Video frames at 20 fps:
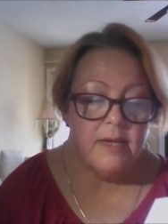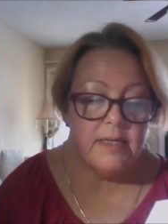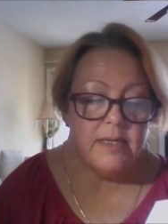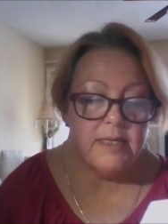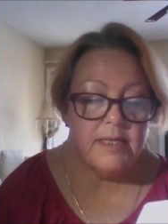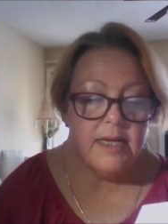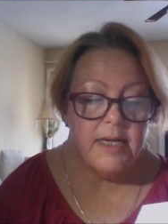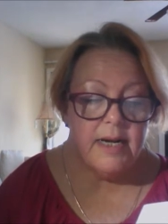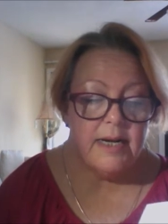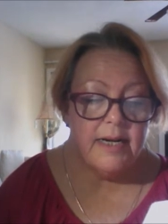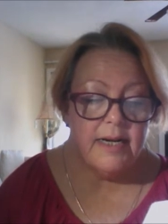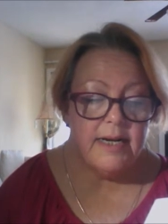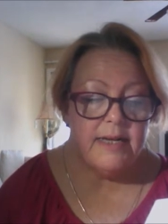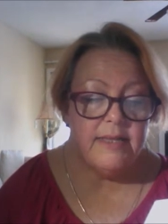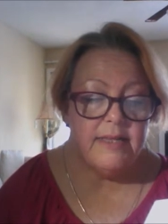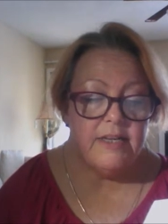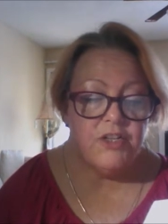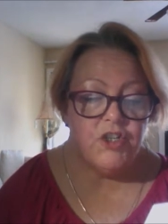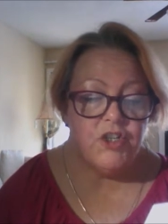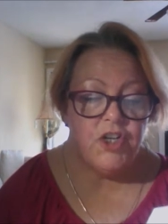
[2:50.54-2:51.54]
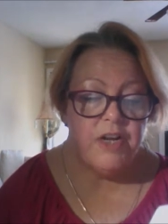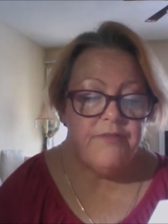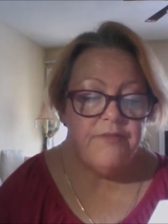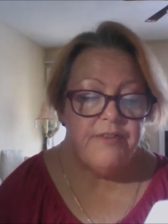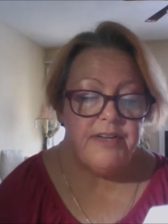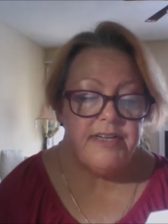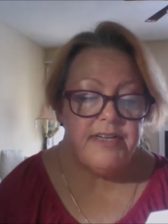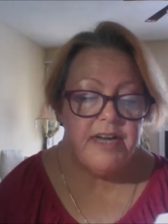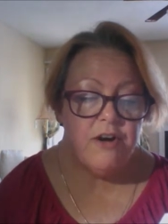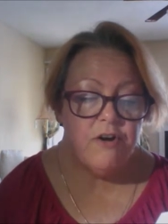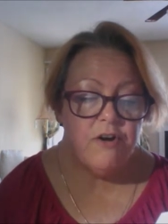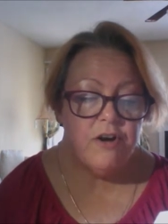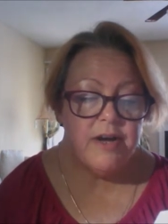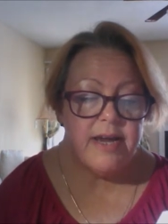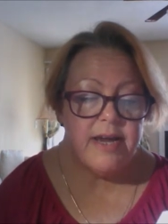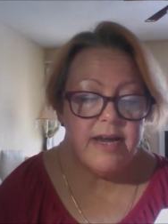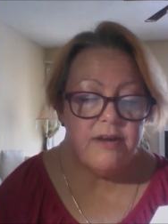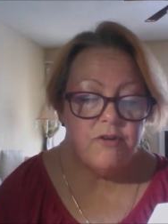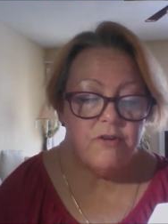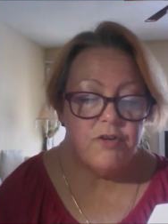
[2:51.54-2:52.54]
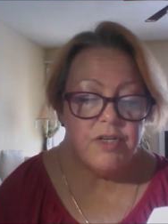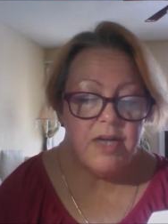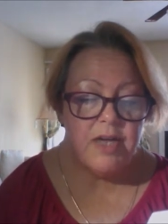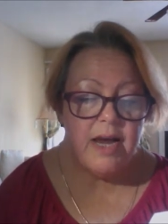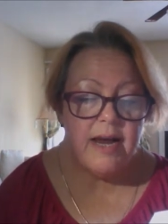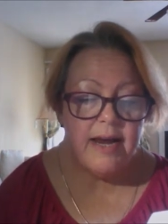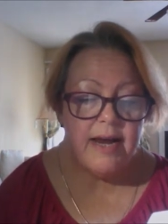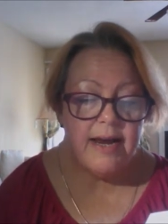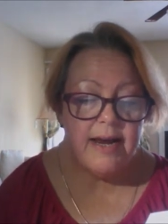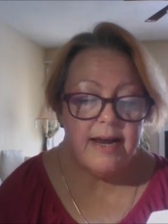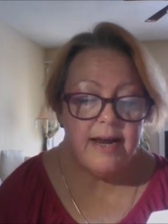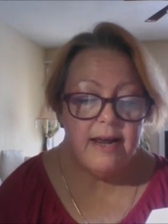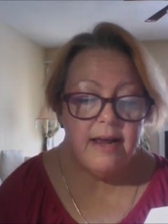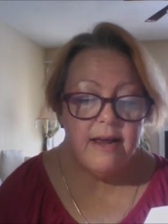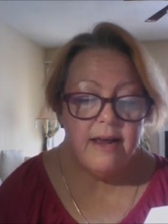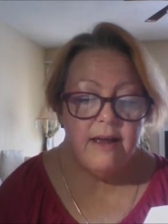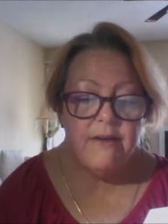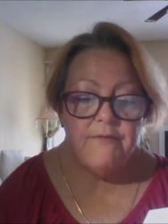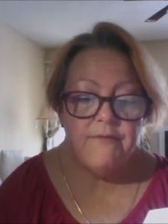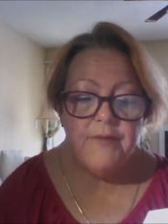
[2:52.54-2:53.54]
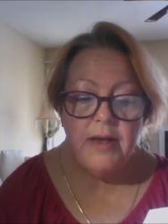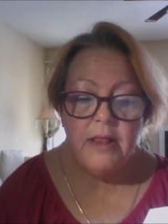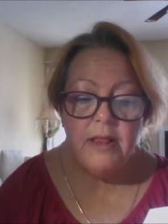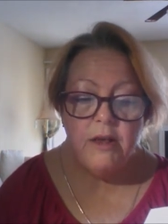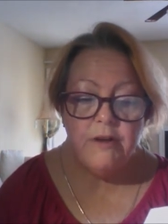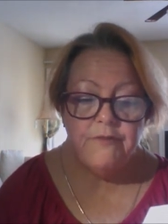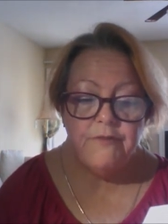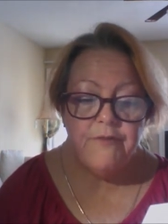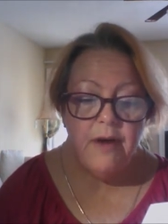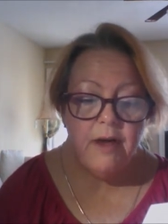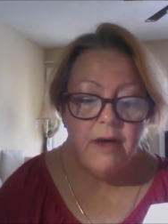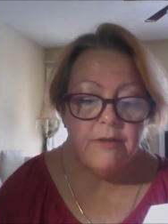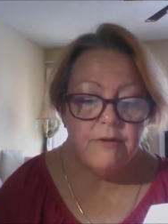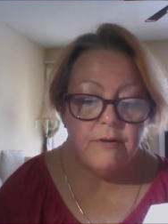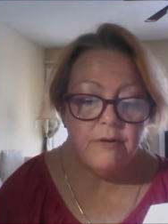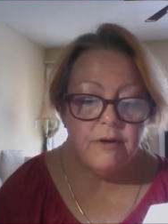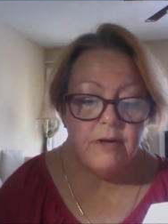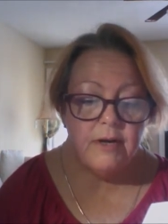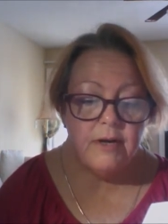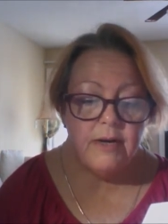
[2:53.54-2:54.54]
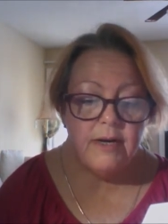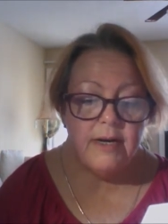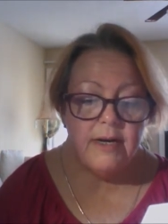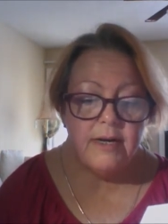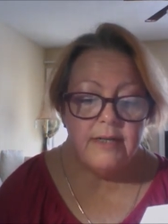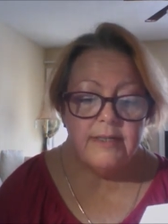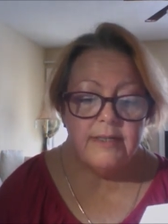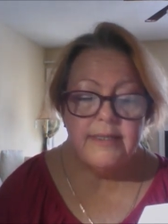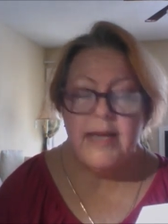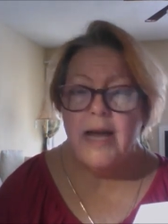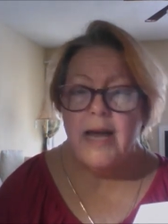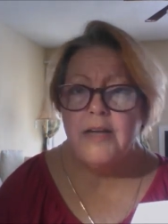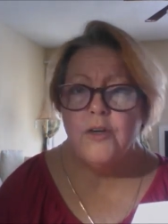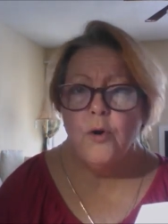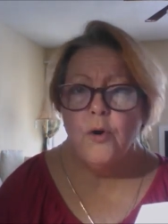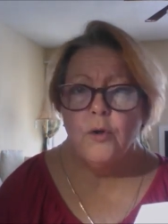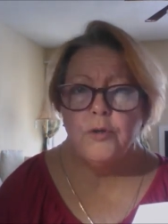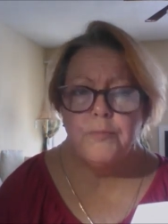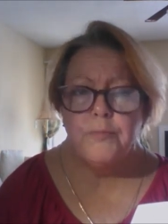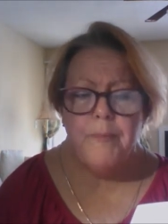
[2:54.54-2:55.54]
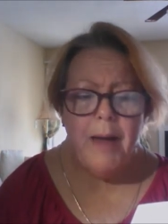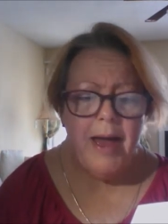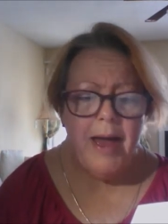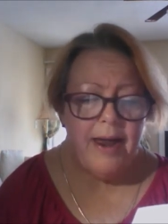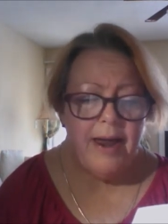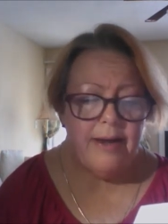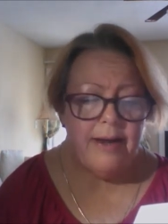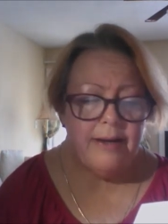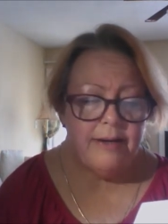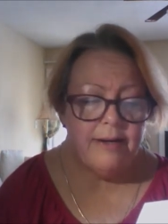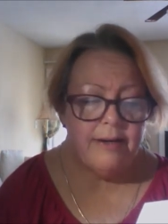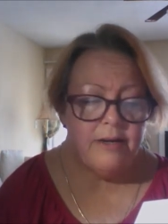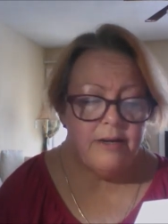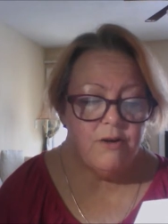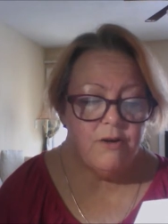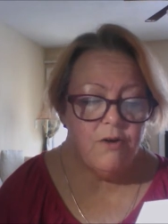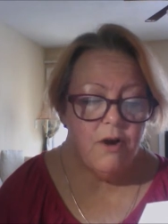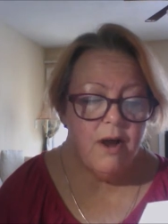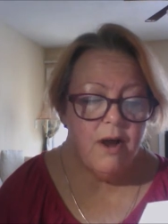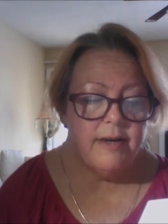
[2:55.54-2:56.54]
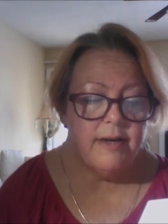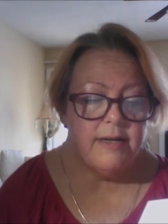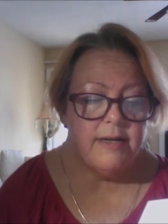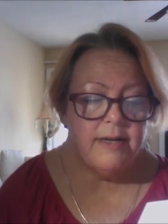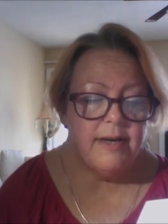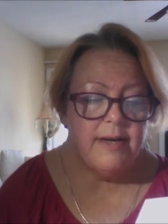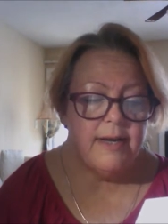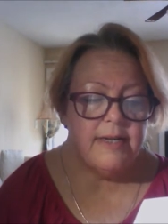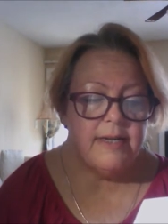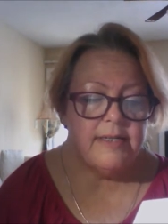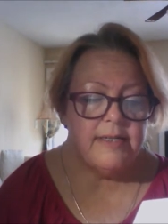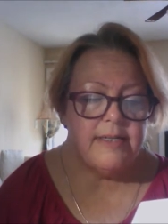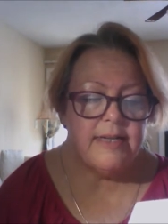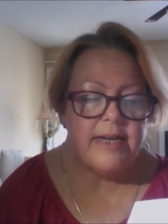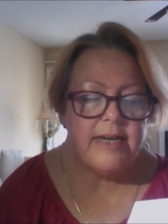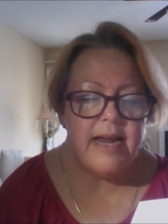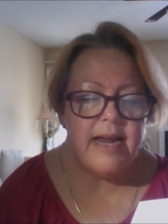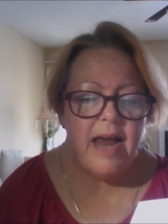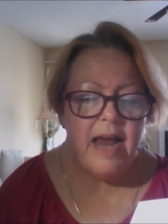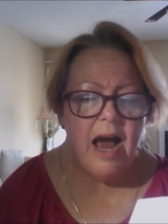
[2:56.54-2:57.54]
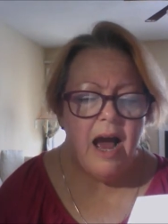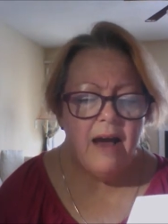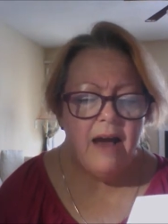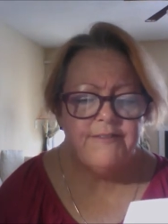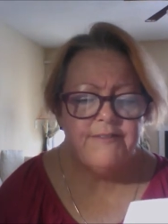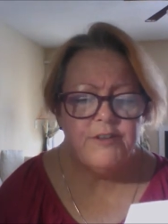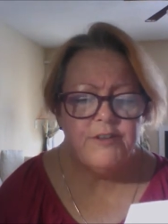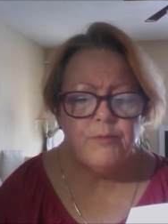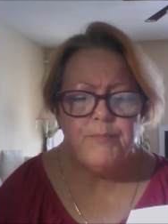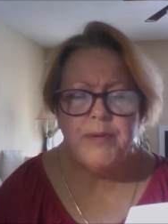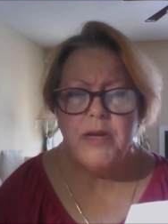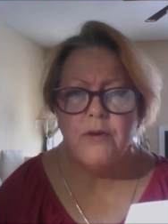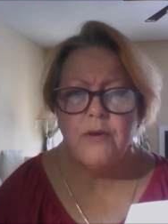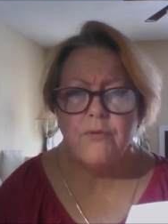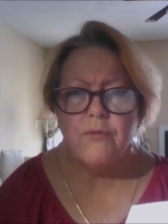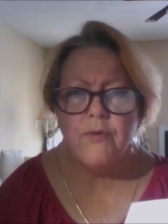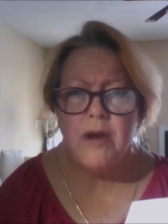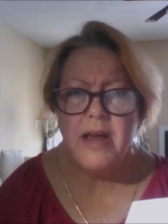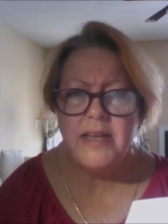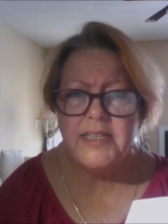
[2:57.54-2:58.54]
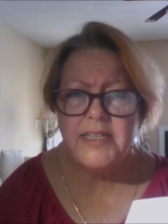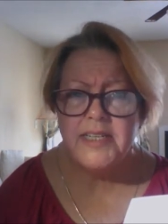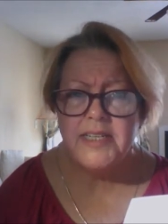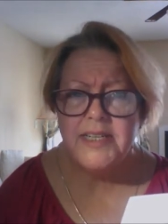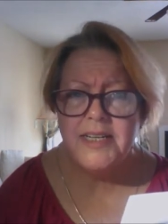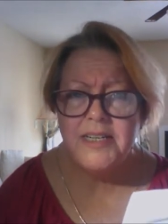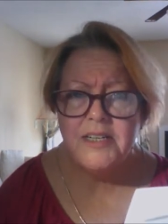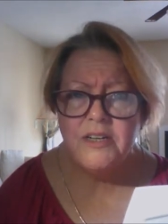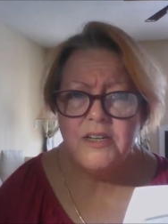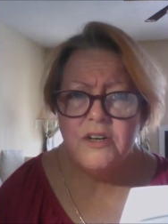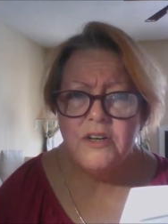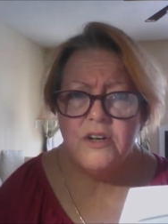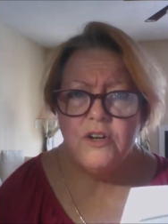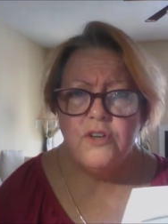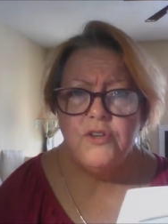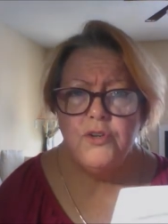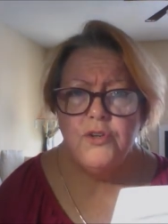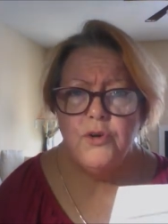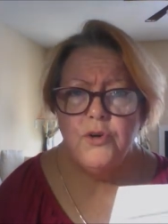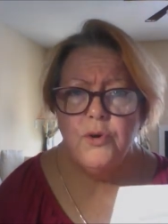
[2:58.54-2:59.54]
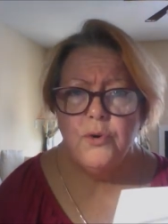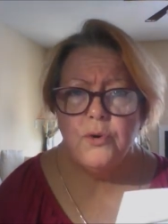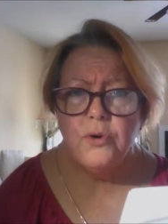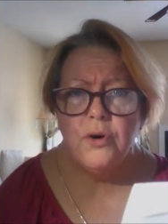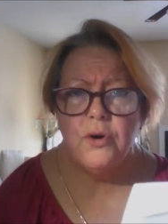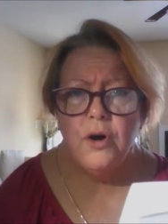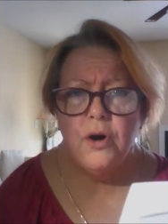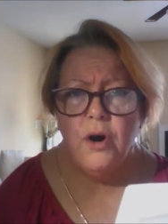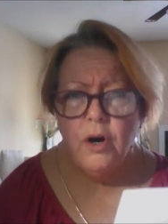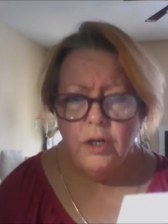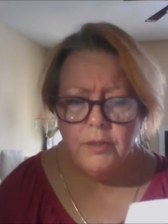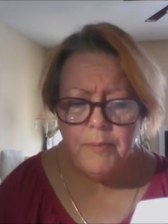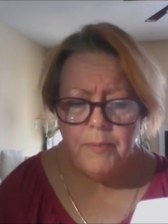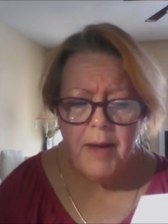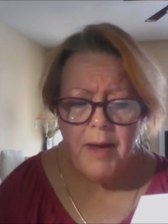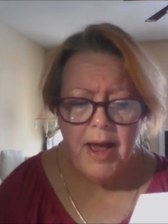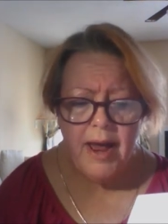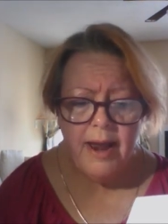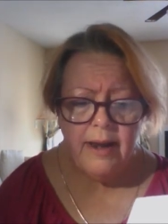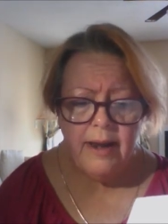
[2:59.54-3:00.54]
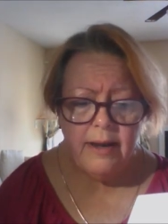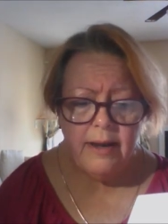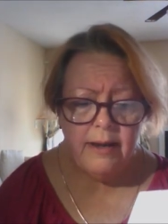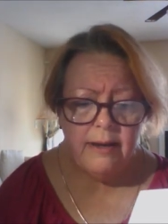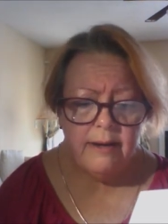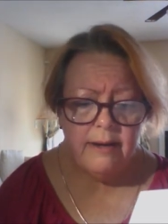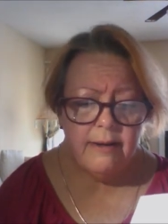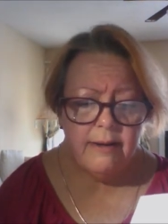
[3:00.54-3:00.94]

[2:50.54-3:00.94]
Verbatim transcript: Suddenly, the chief interrogator's eye fell on father. That old man, he cried. Did he have to be arrested? You, old man!